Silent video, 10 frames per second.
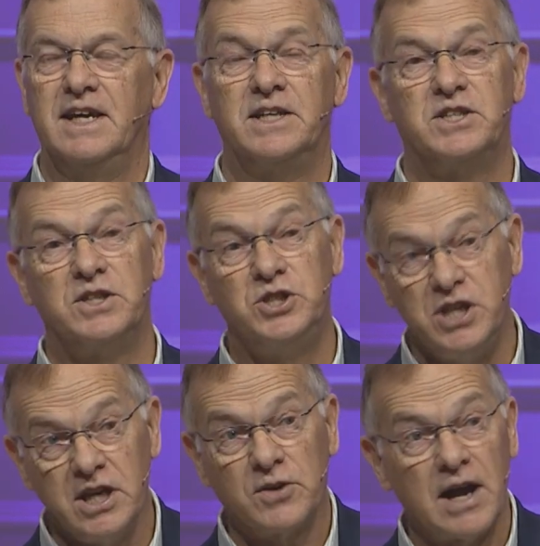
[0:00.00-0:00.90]
it's a
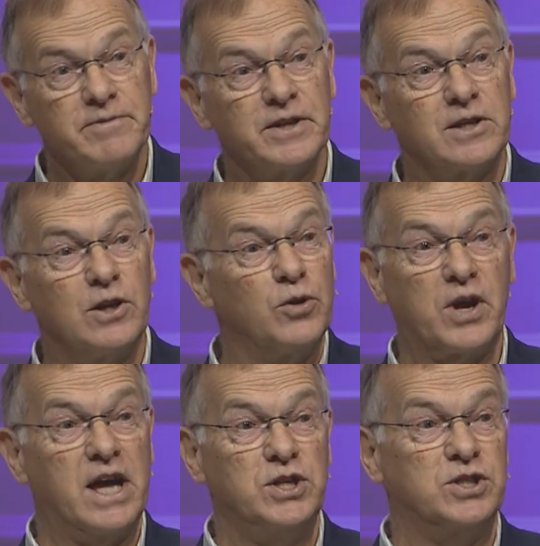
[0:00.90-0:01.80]
geographical
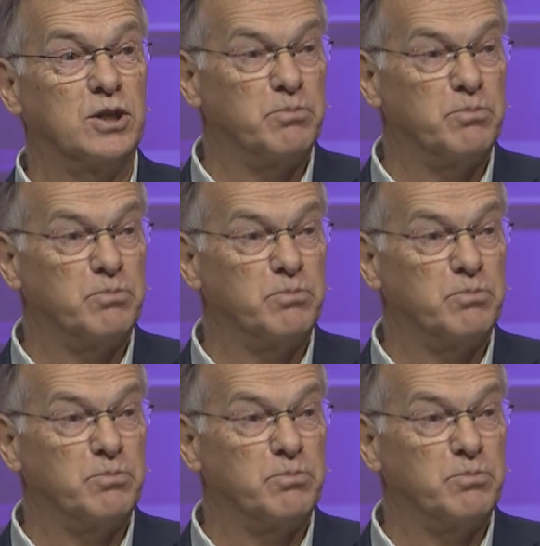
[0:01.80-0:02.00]
location.